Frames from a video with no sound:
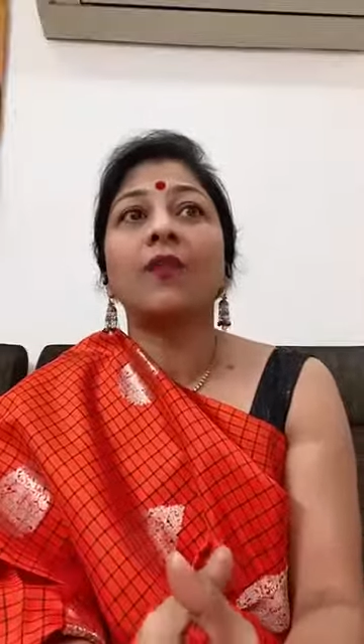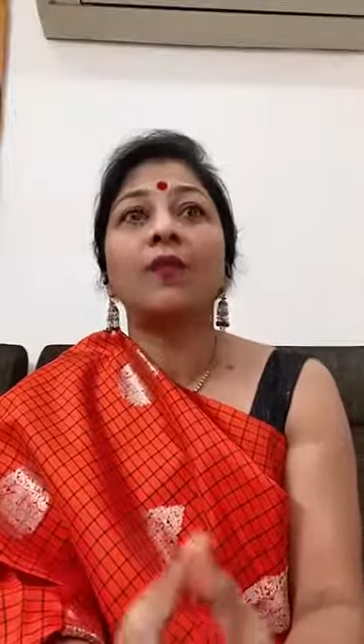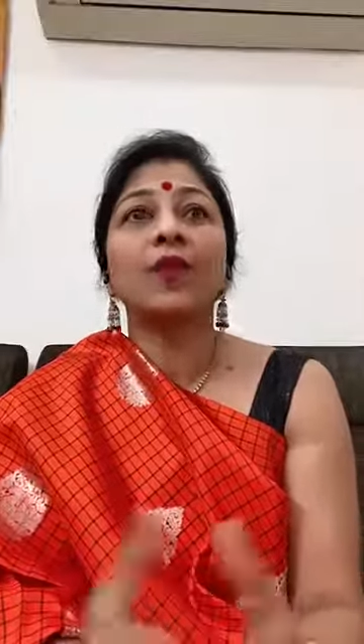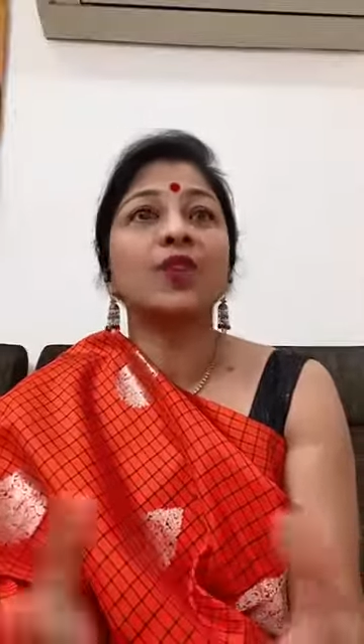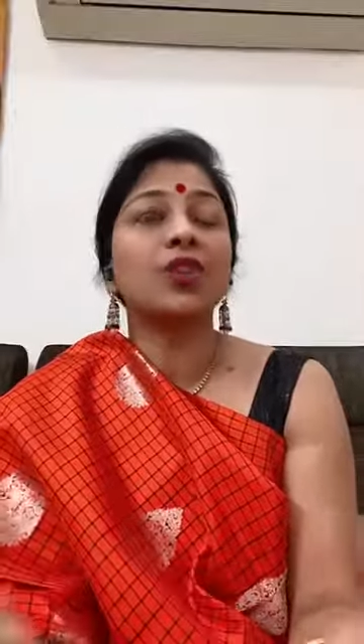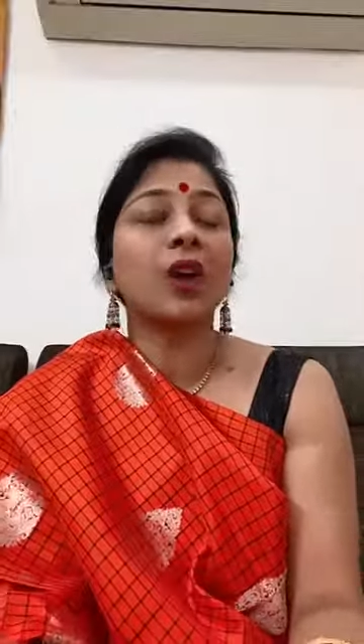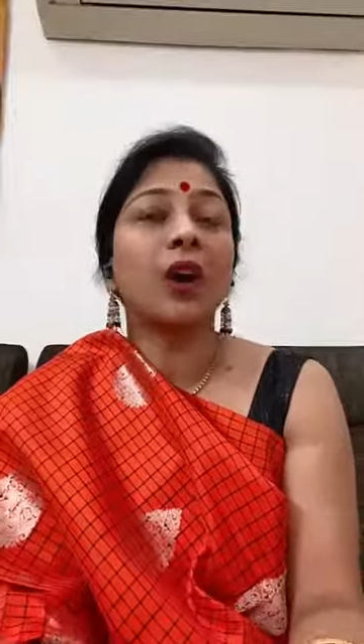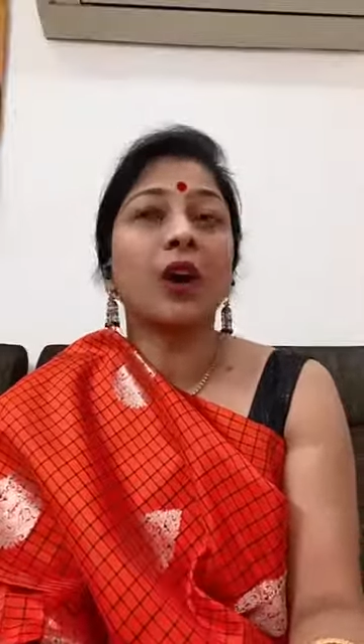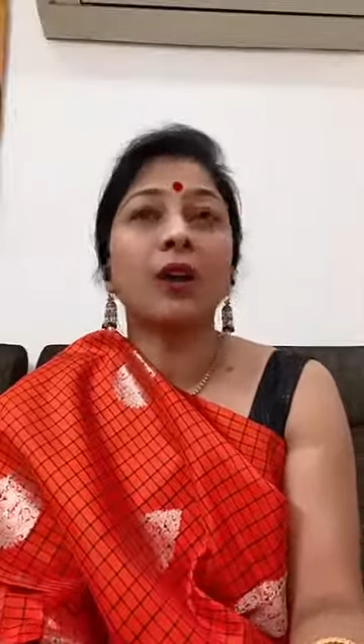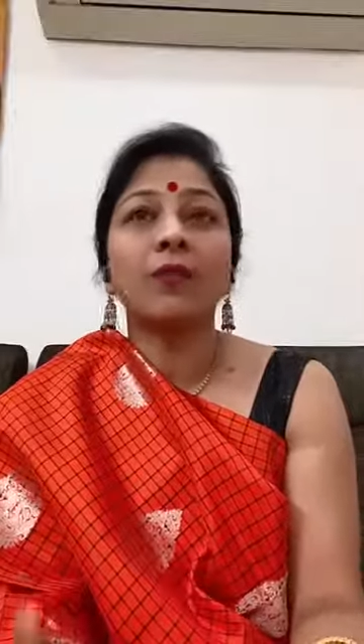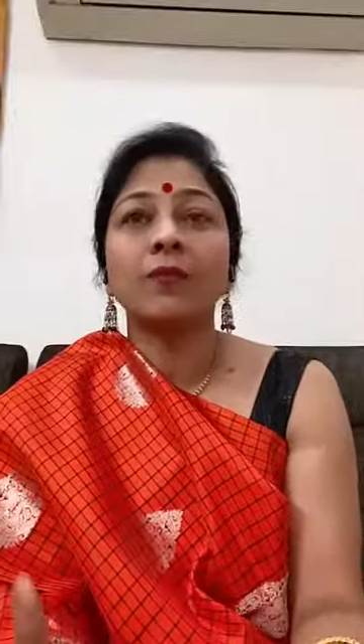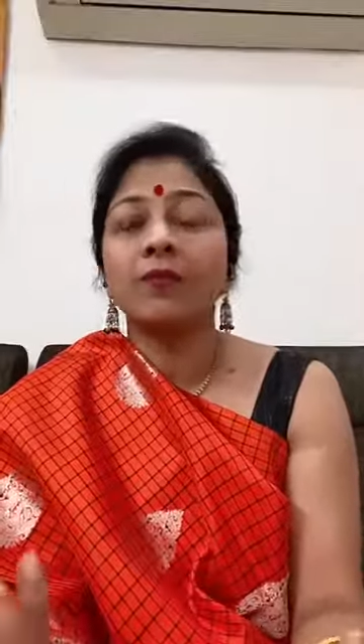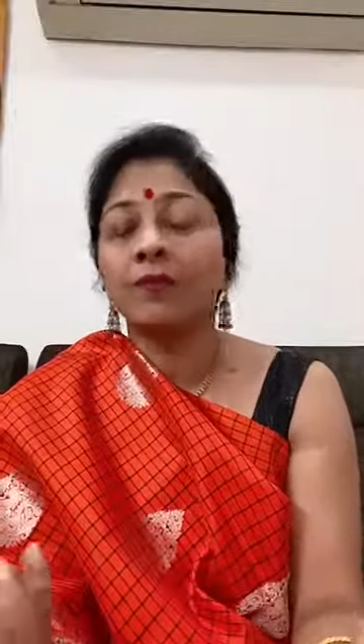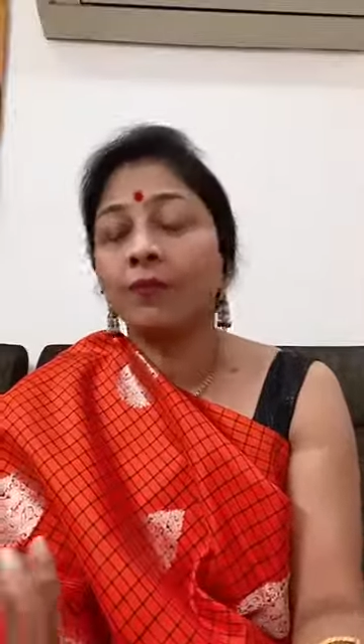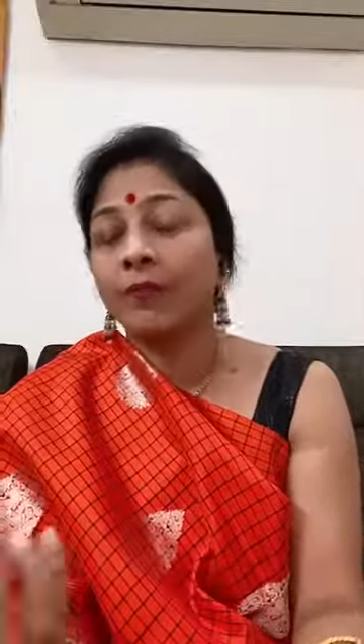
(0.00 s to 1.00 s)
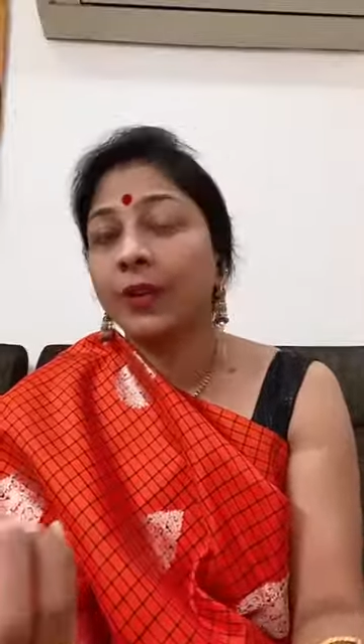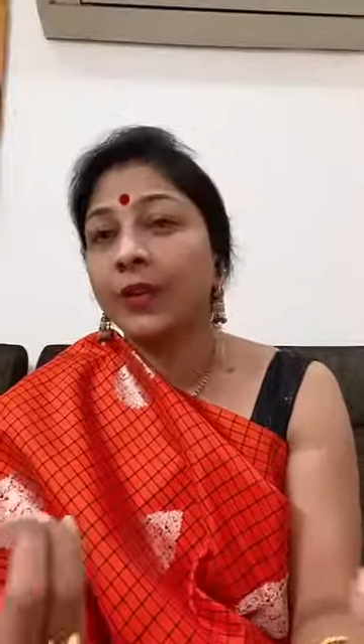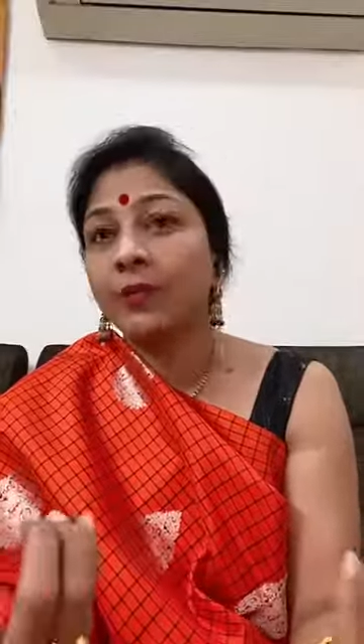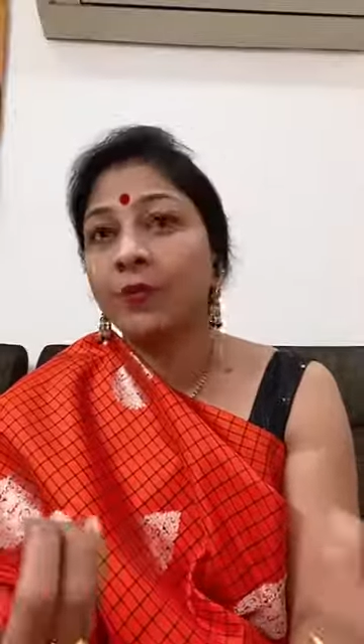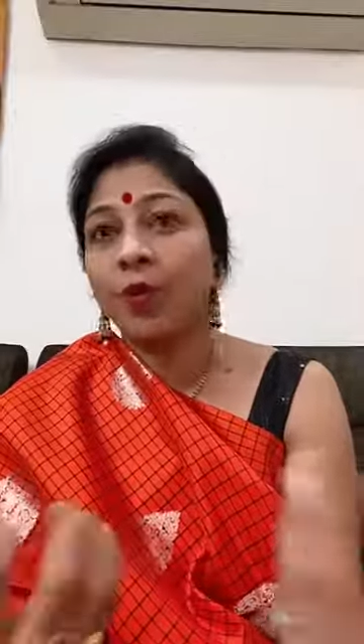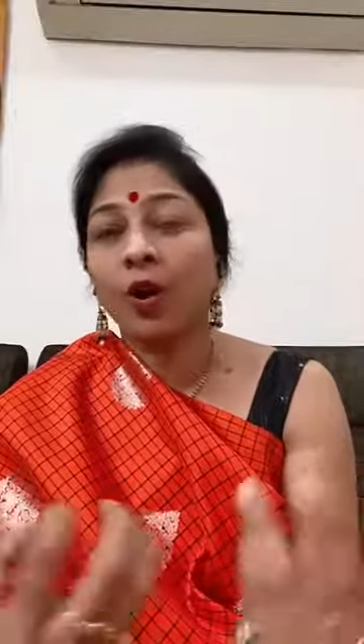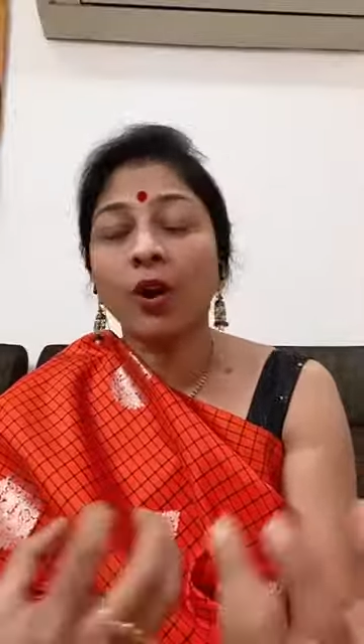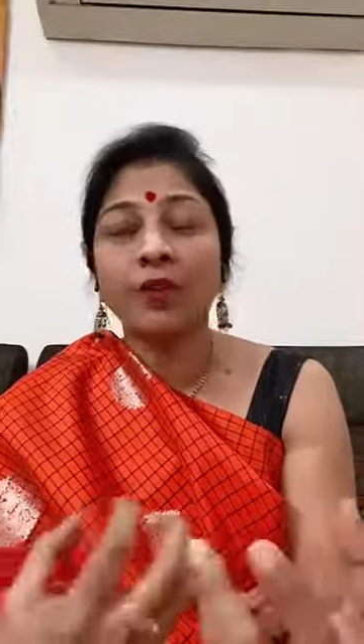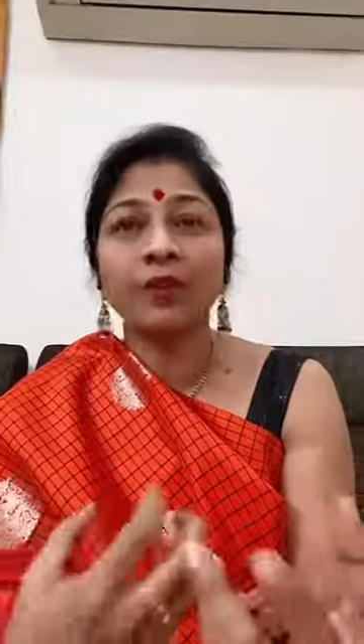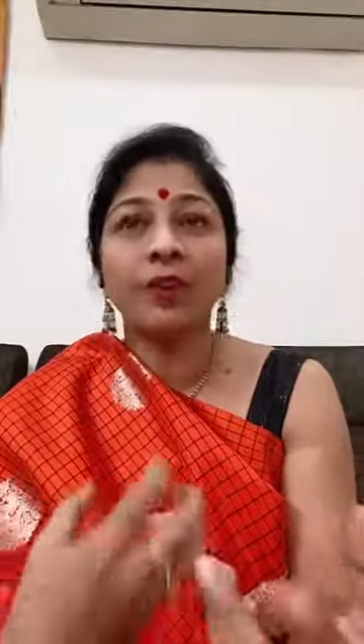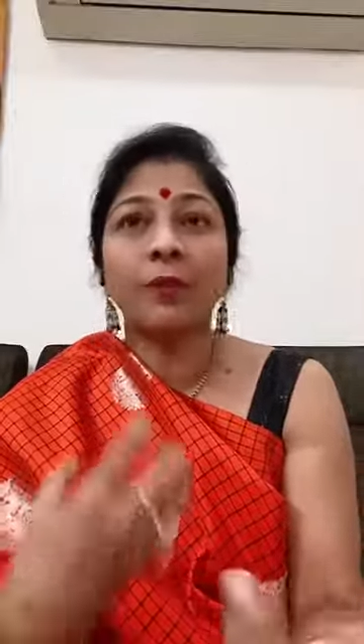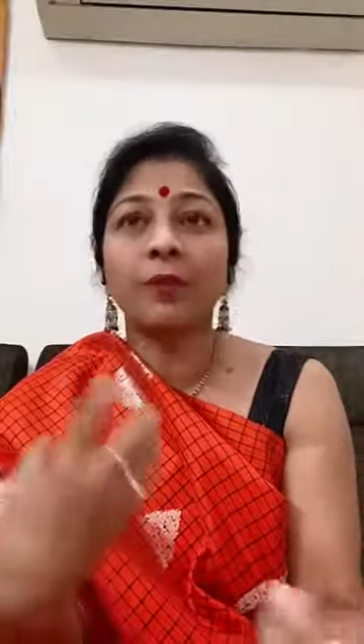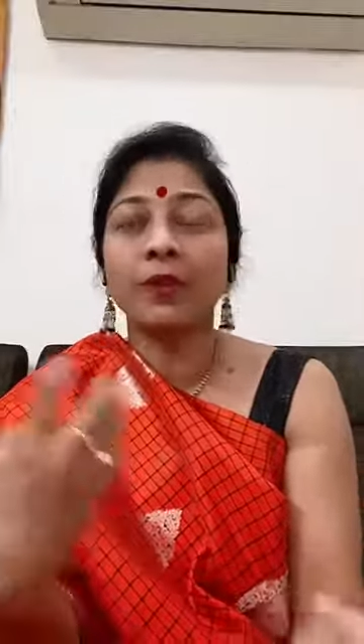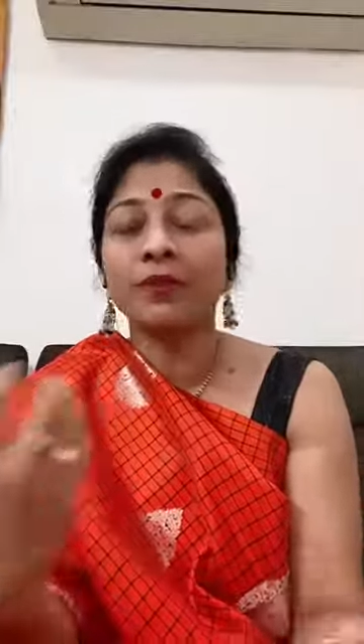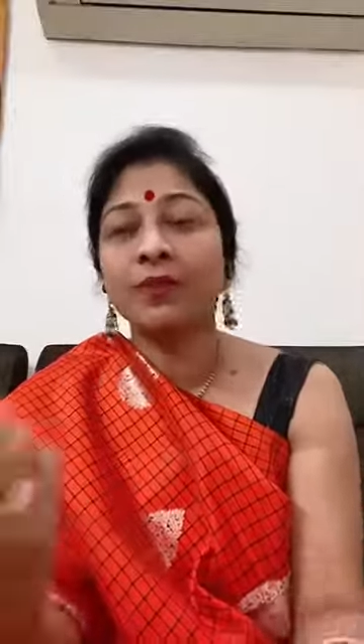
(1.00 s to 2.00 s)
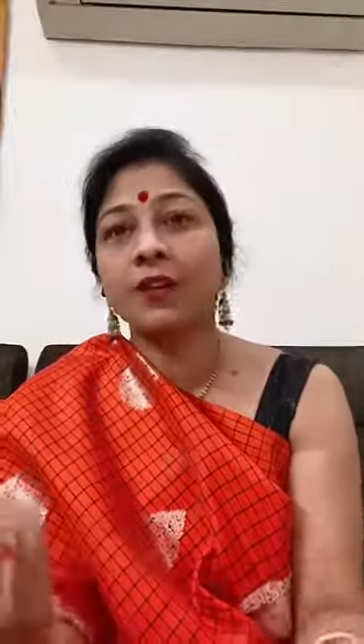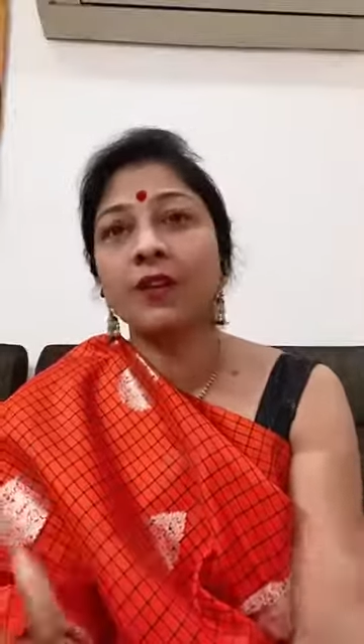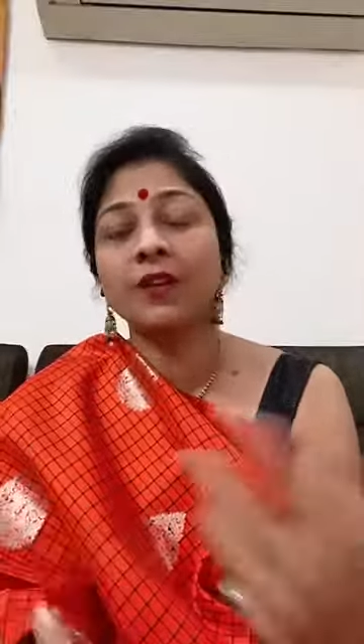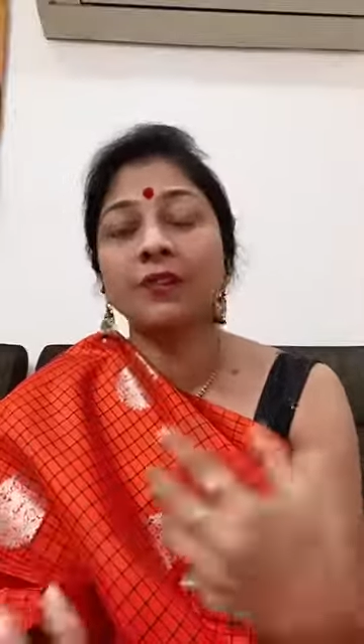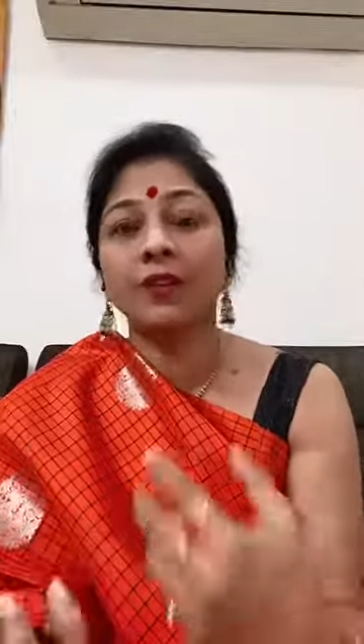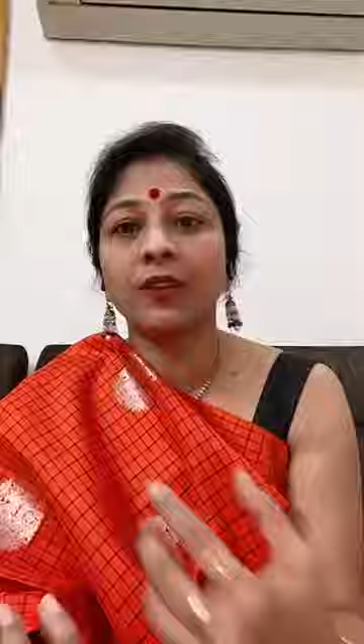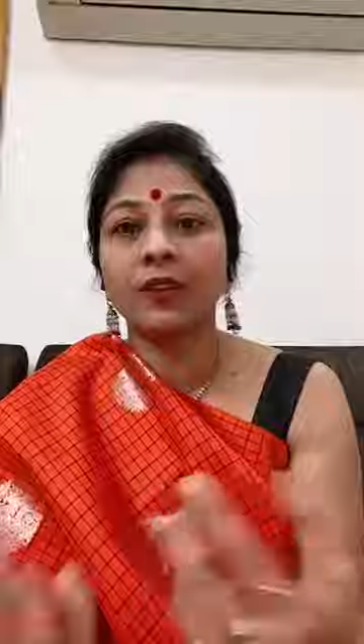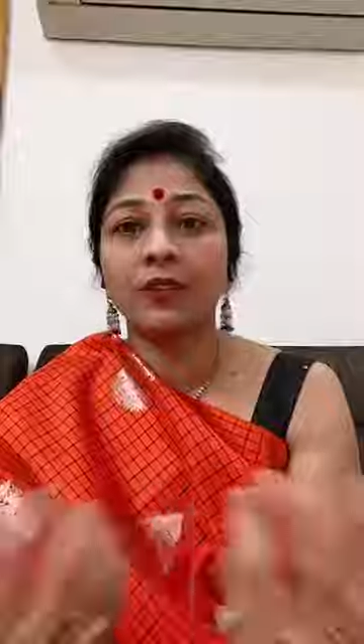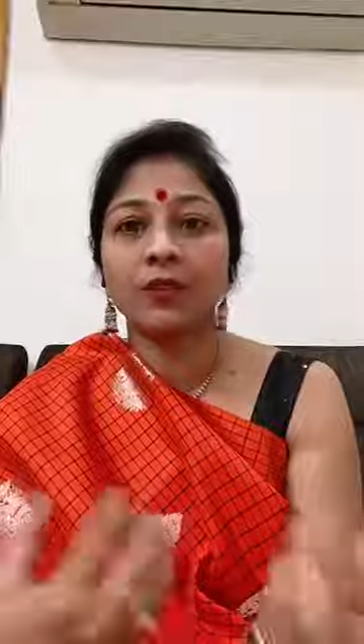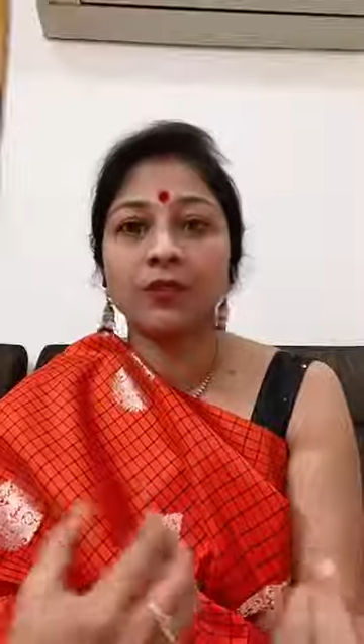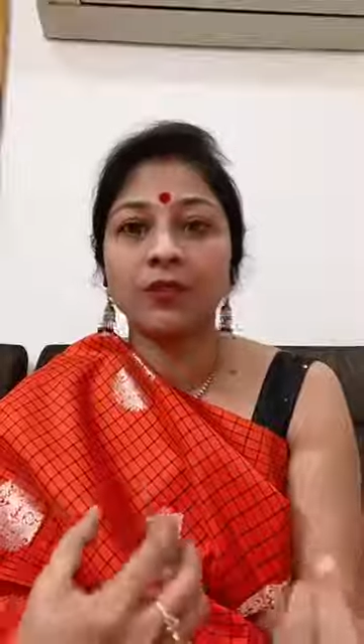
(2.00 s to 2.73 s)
which are being bought from different